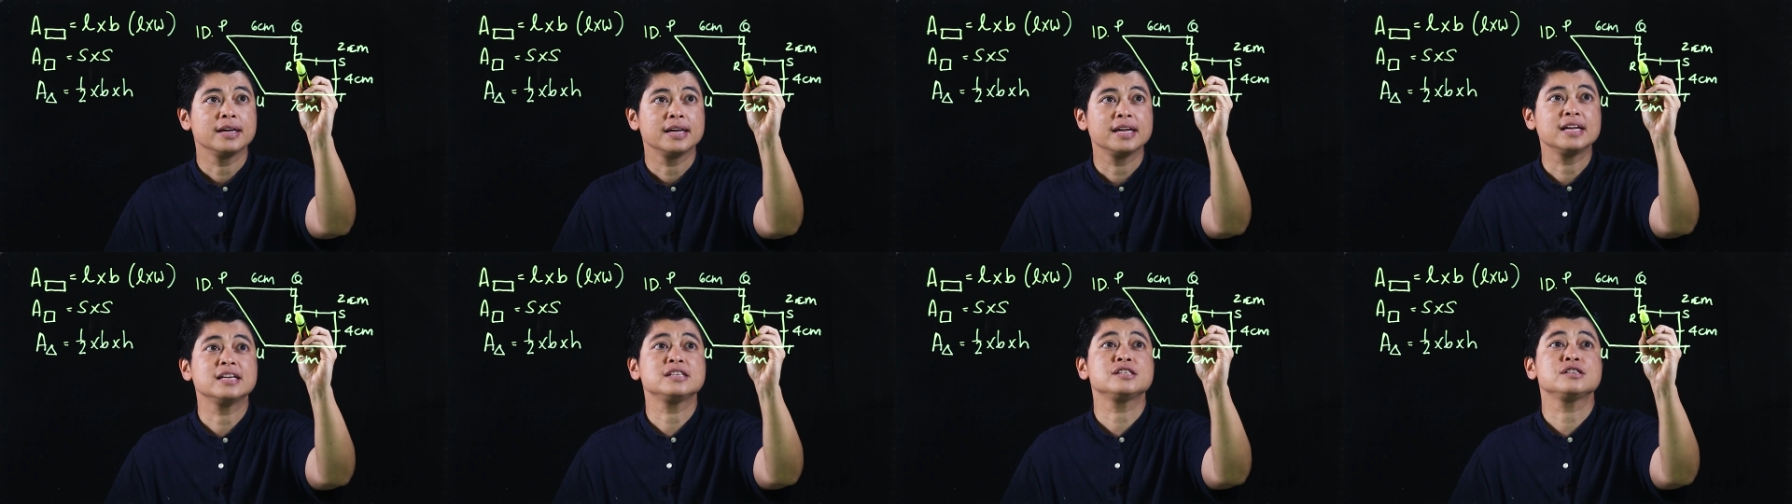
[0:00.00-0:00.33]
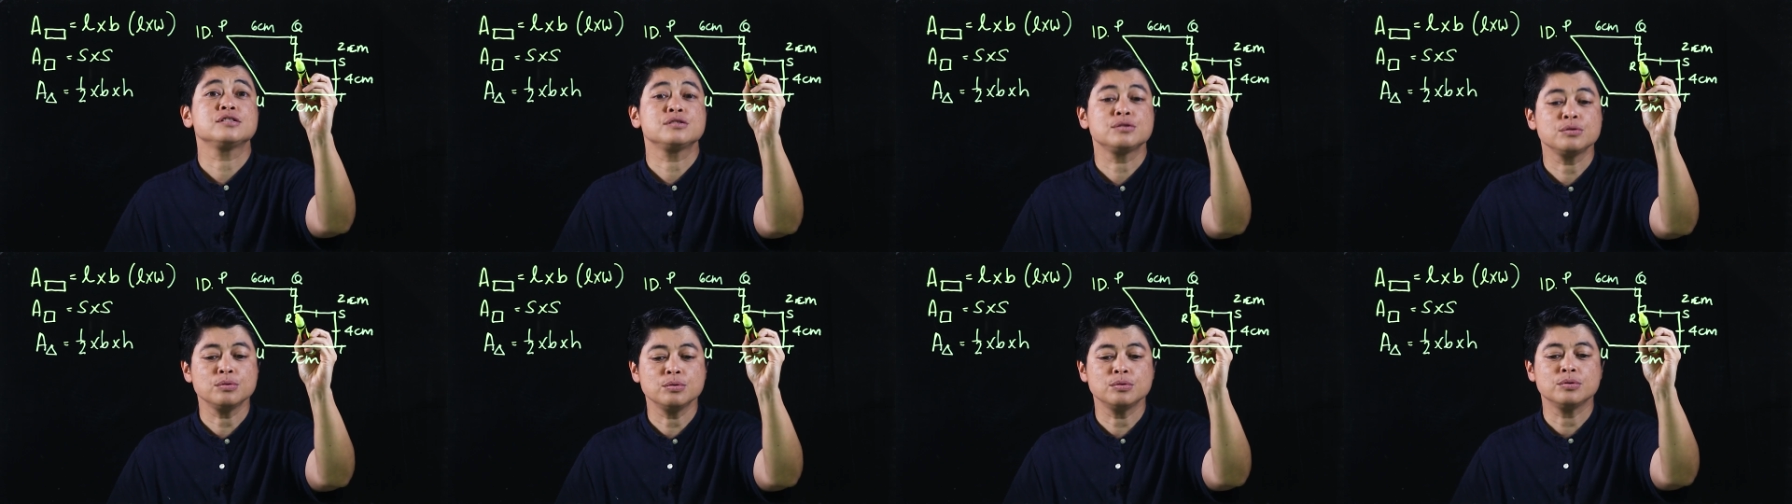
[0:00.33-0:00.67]
is
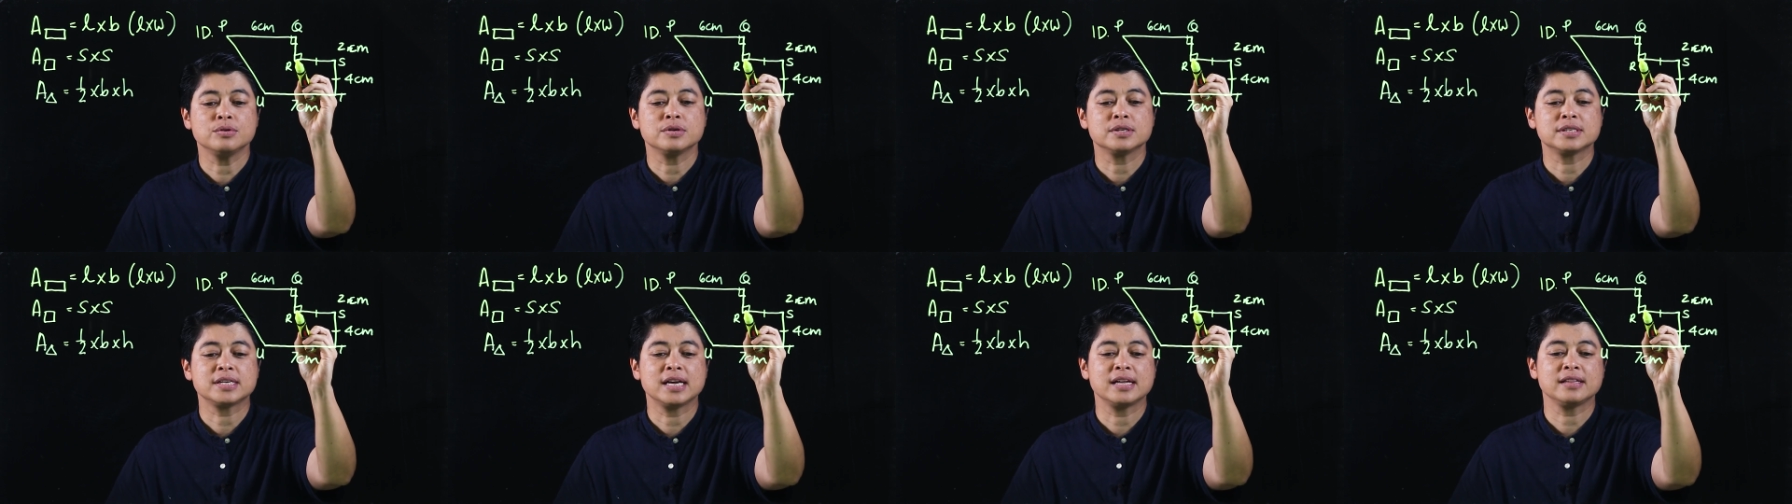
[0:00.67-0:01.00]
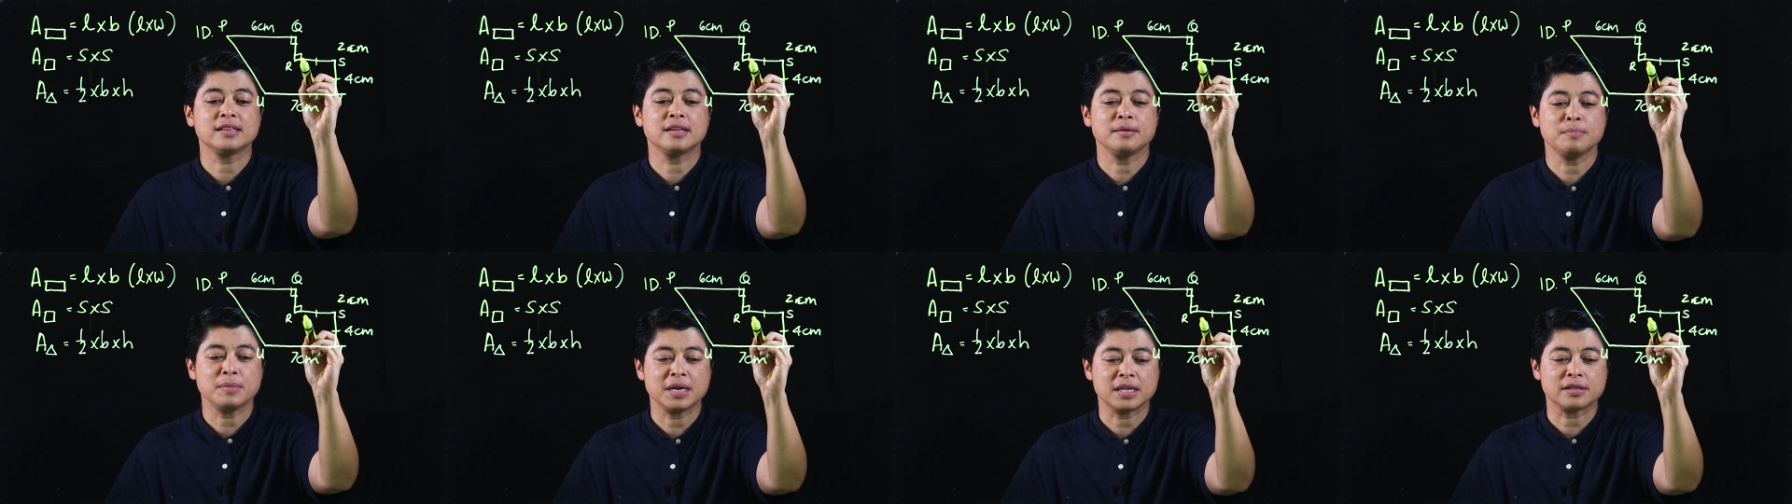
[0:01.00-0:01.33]
2
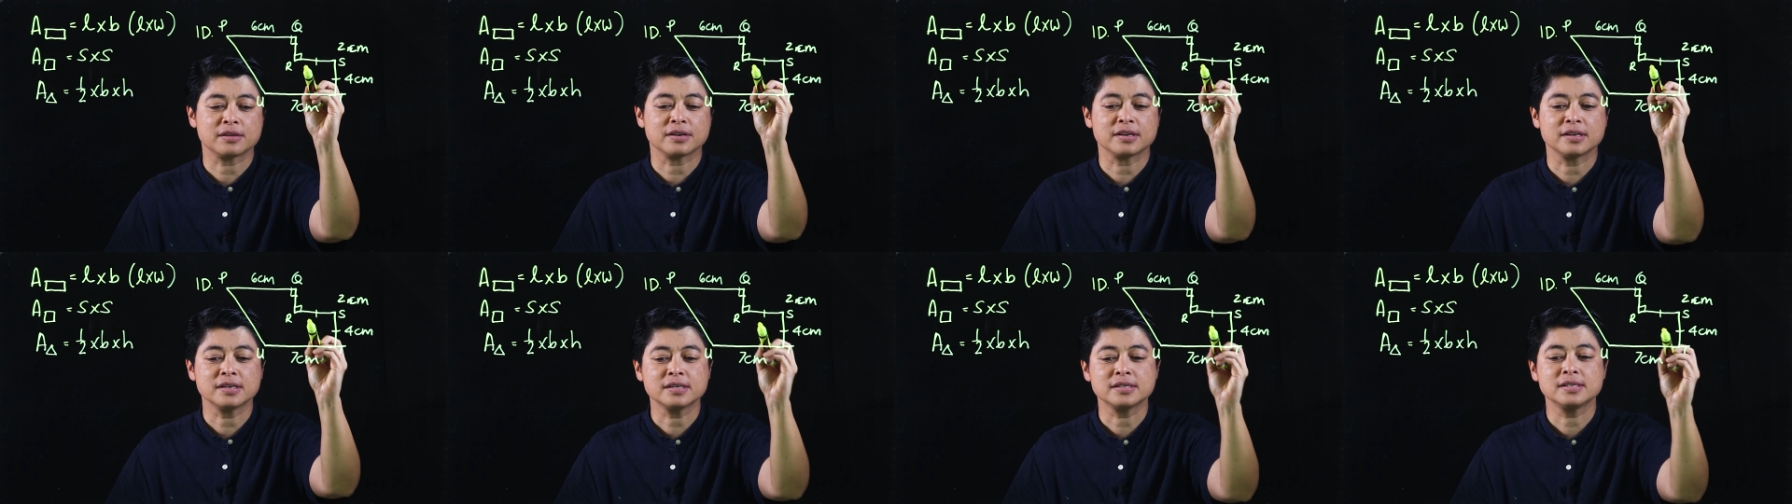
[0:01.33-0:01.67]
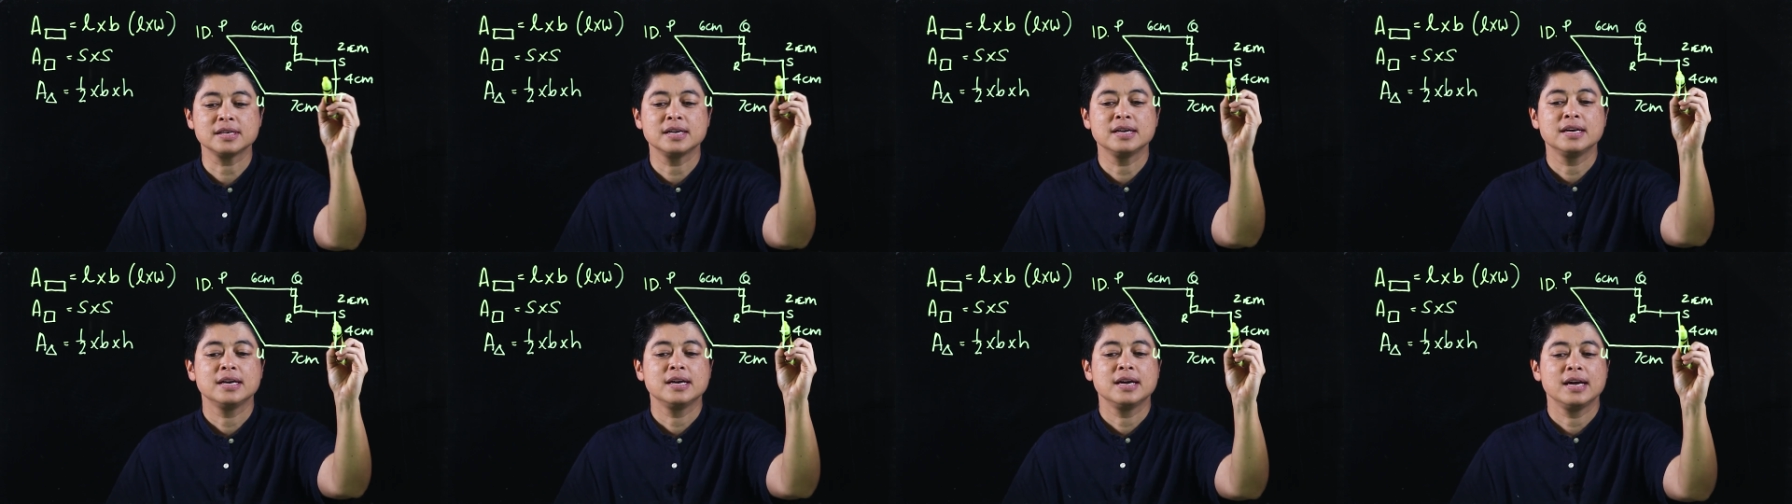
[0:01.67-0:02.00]

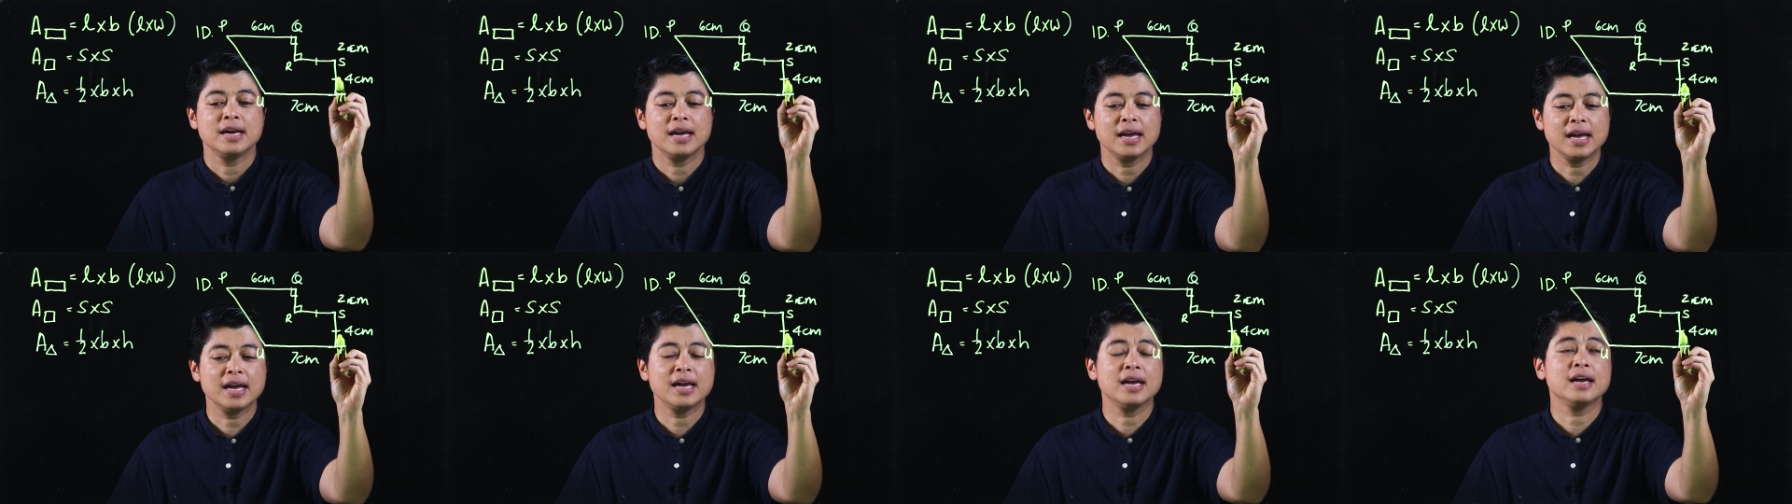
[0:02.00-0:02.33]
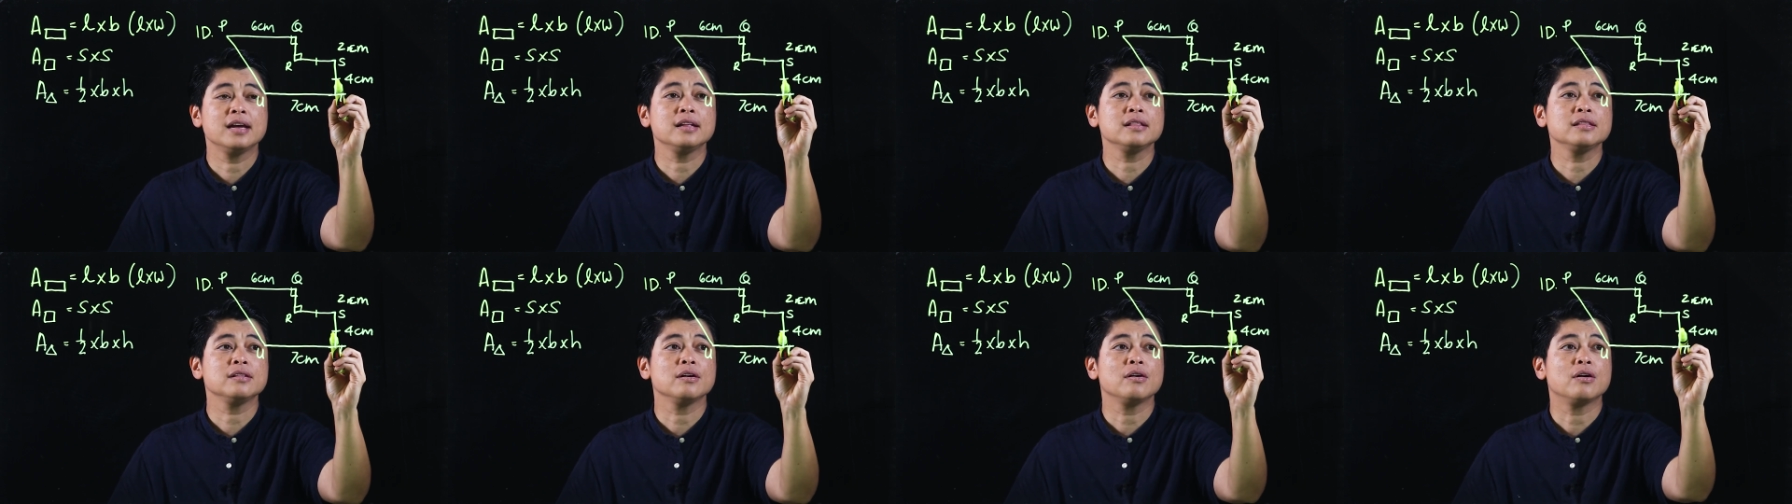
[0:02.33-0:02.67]
centimeters,
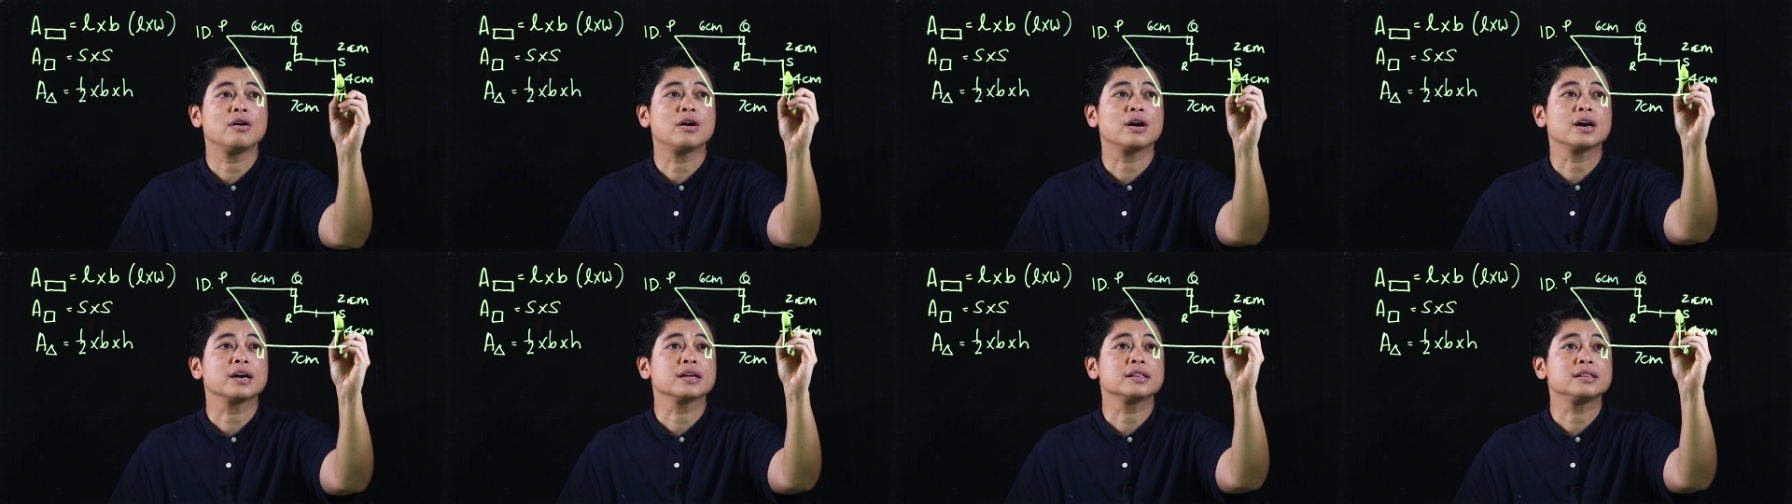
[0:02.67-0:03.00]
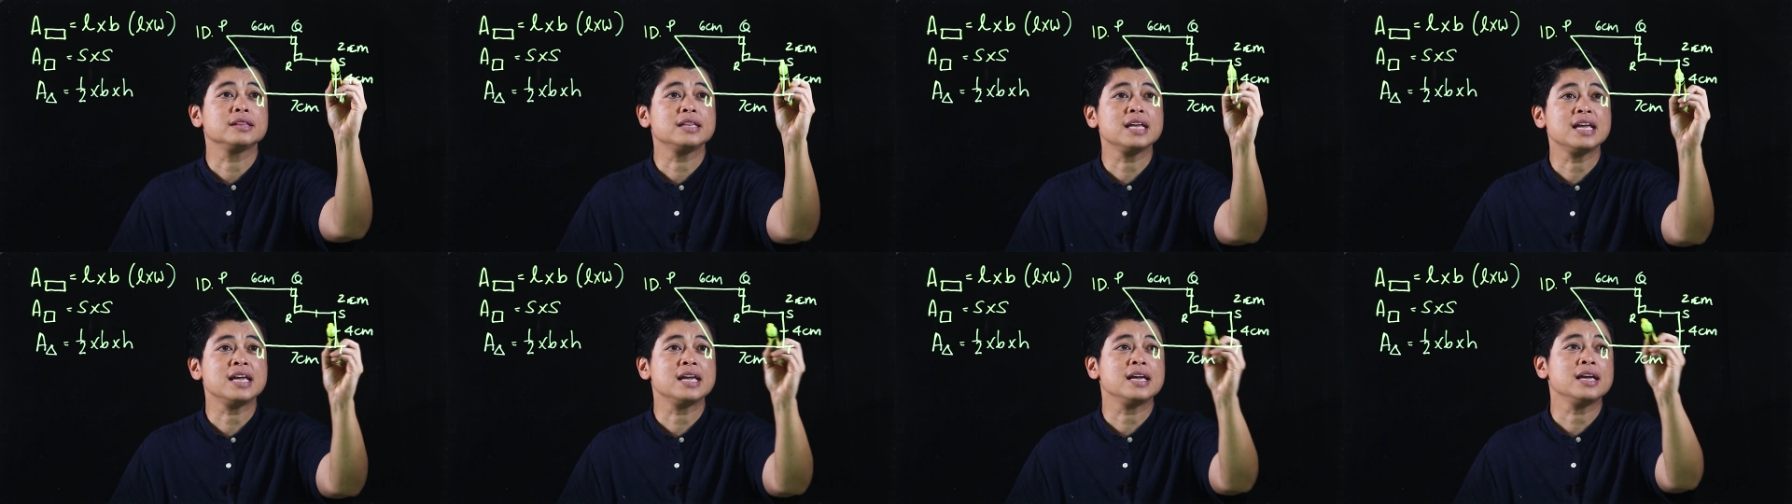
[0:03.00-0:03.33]
and
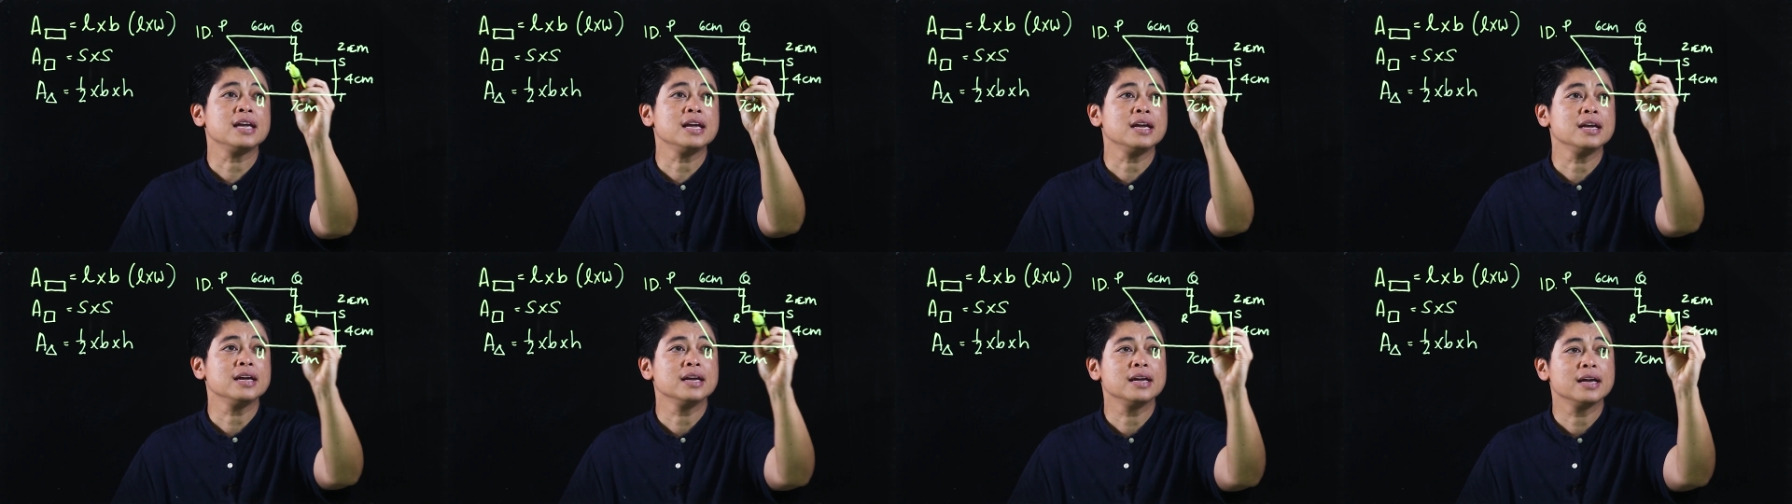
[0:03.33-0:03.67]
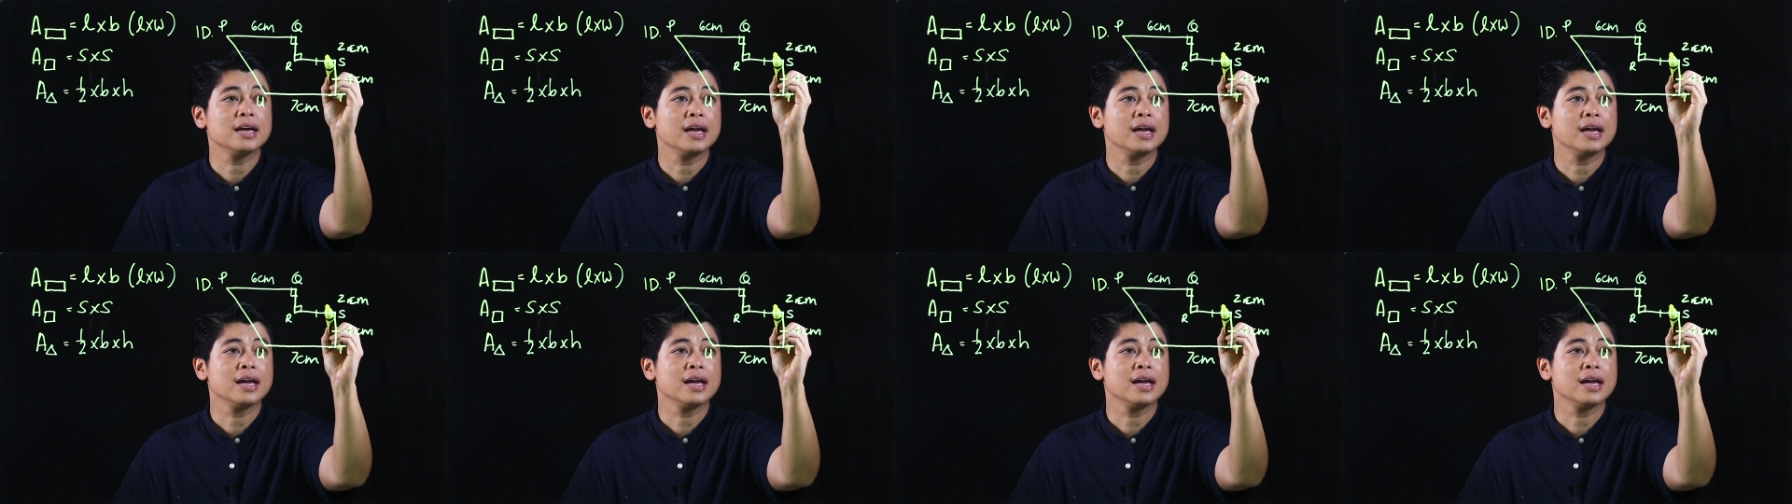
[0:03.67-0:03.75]
RT